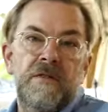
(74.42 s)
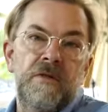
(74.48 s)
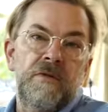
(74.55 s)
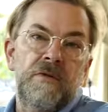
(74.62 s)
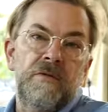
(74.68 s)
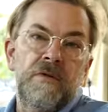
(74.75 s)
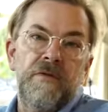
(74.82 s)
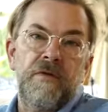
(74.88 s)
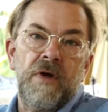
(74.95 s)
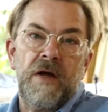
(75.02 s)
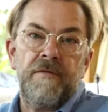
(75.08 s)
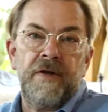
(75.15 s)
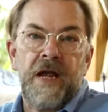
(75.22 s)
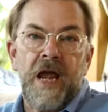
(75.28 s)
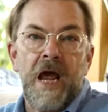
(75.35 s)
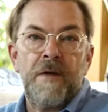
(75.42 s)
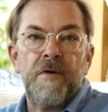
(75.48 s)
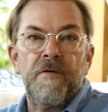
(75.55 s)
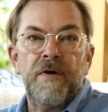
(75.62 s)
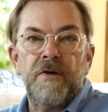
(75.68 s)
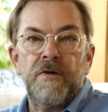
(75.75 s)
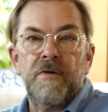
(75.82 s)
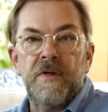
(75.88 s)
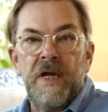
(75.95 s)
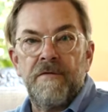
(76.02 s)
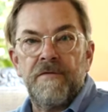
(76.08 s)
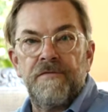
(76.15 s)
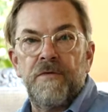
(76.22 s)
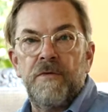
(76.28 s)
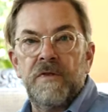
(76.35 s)
So if you have a camera where you don't
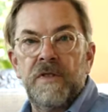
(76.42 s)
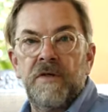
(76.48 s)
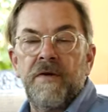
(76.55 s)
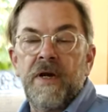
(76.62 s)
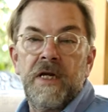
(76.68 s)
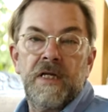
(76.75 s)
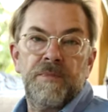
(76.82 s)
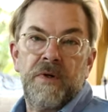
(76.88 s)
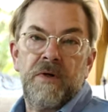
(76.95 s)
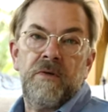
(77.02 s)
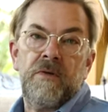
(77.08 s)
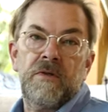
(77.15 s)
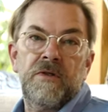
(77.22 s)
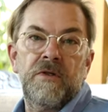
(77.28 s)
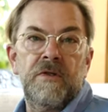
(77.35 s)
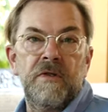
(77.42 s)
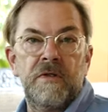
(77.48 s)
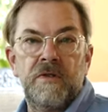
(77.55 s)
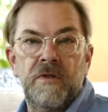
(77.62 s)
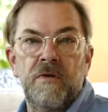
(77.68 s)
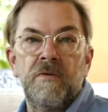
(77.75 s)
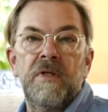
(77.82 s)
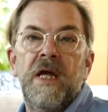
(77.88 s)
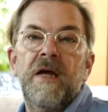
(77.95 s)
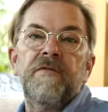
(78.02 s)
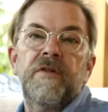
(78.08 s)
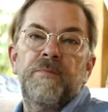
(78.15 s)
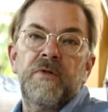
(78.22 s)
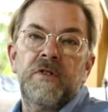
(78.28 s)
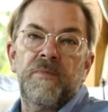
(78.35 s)
have a focusing ring, it's because you just don't have
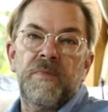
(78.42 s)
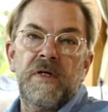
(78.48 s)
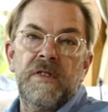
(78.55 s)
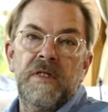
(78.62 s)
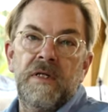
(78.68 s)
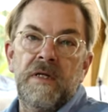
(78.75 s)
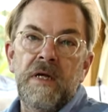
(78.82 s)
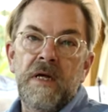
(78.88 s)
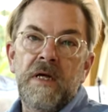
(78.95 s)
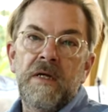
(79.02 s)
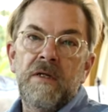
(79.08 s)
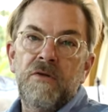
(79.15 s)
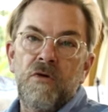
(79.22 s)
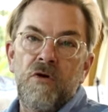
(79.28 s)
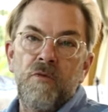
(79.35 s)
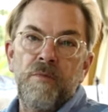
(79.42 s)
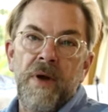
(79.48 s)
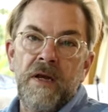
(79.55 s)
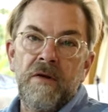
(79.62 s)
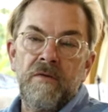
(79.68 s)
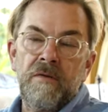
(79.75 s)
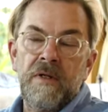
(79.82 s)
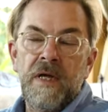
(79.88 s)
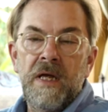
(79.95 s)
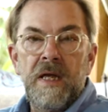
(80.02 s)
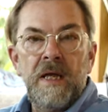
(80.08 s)
the possibility to go manual.